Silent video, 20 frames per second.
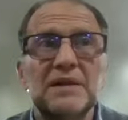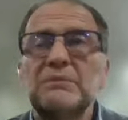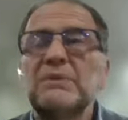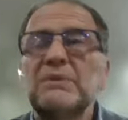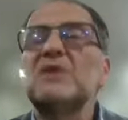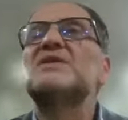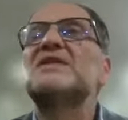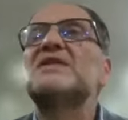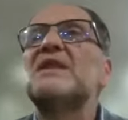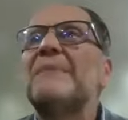
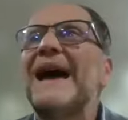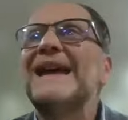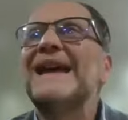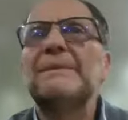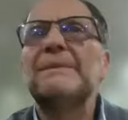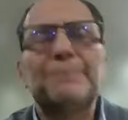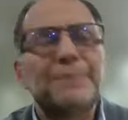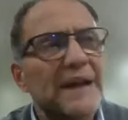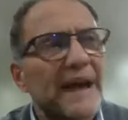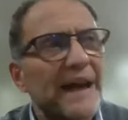Who's the
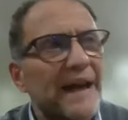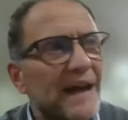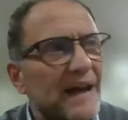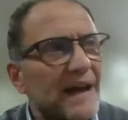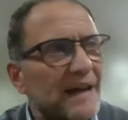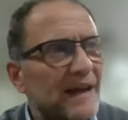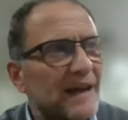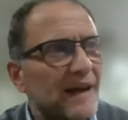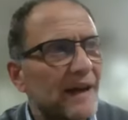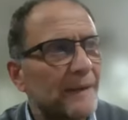main player
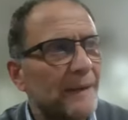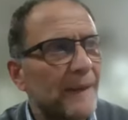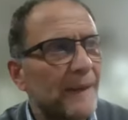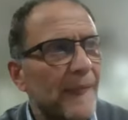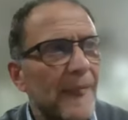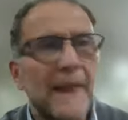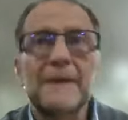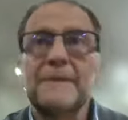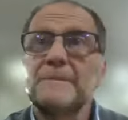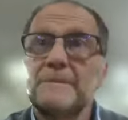here?
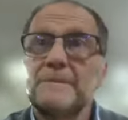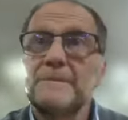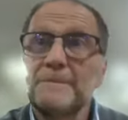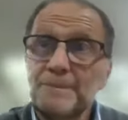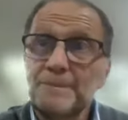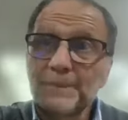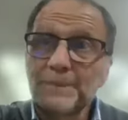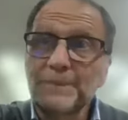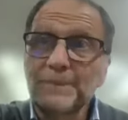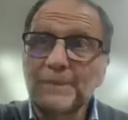
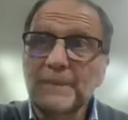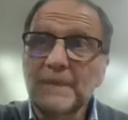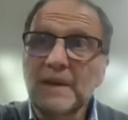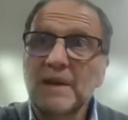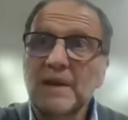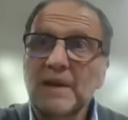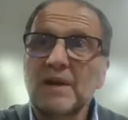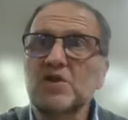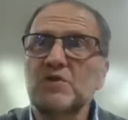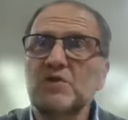
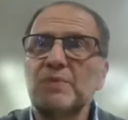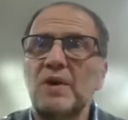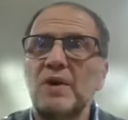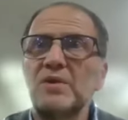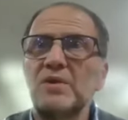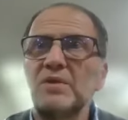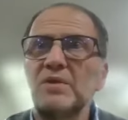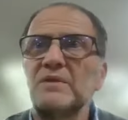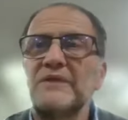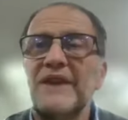Kodesh
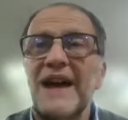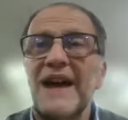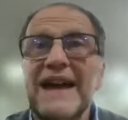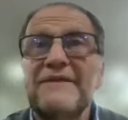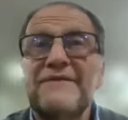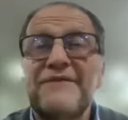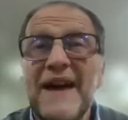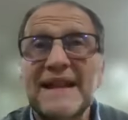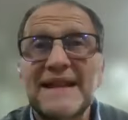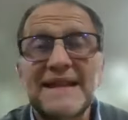Baruch
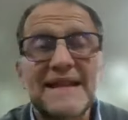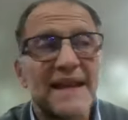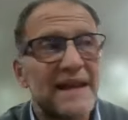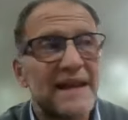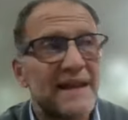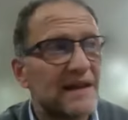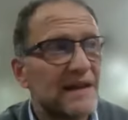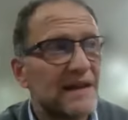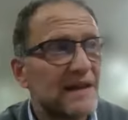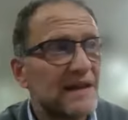
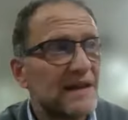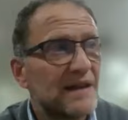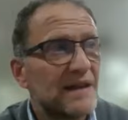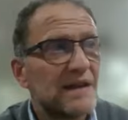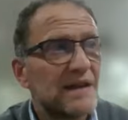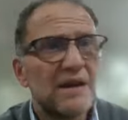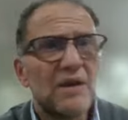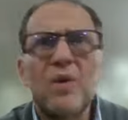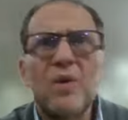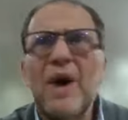Hu.
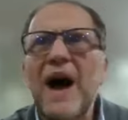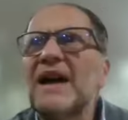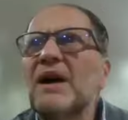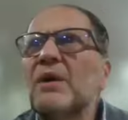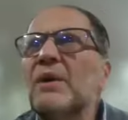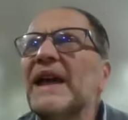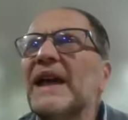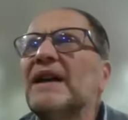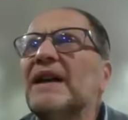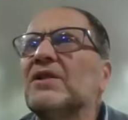Why
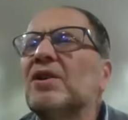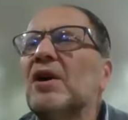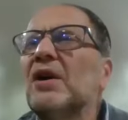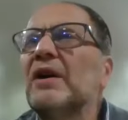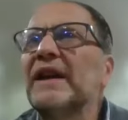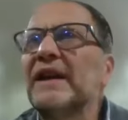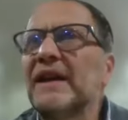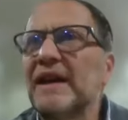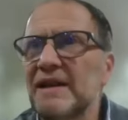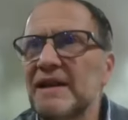are we
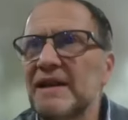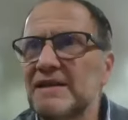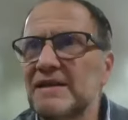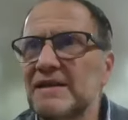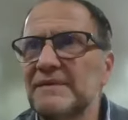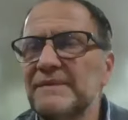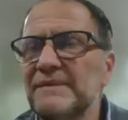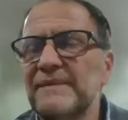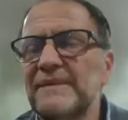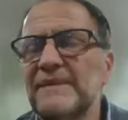ignoring it?
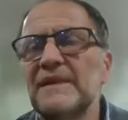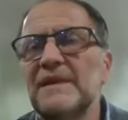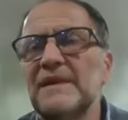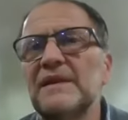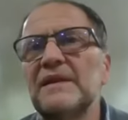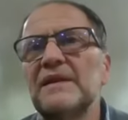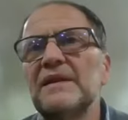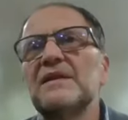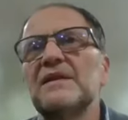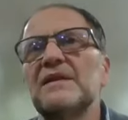
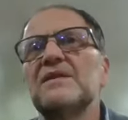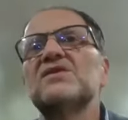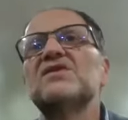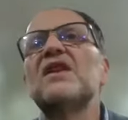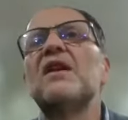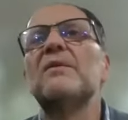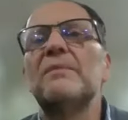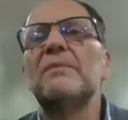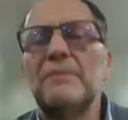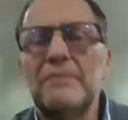
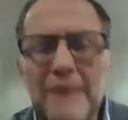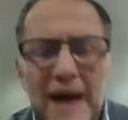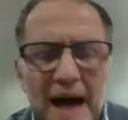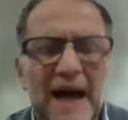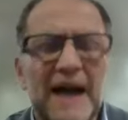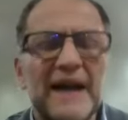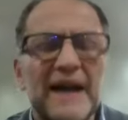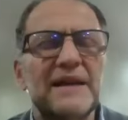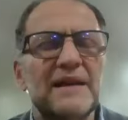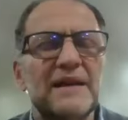So
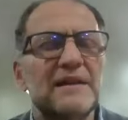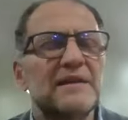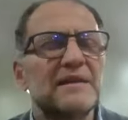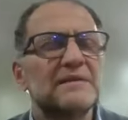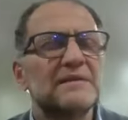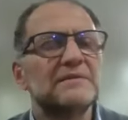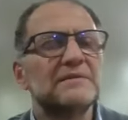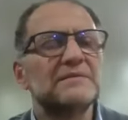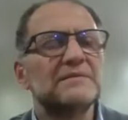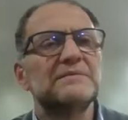my
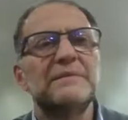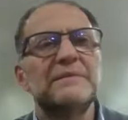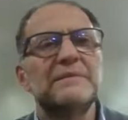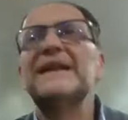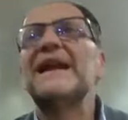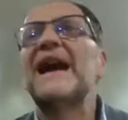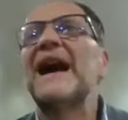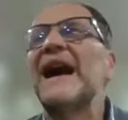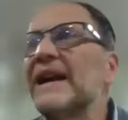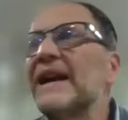
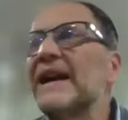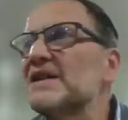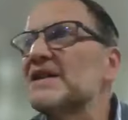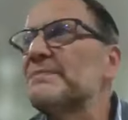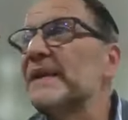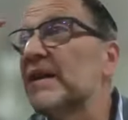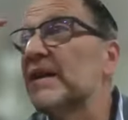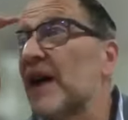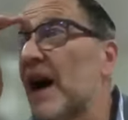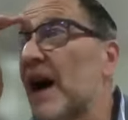minhag
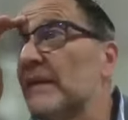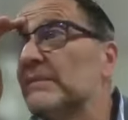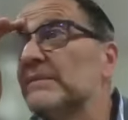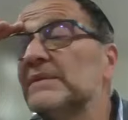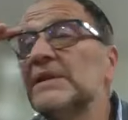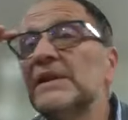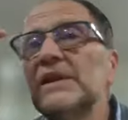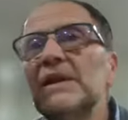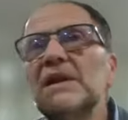has become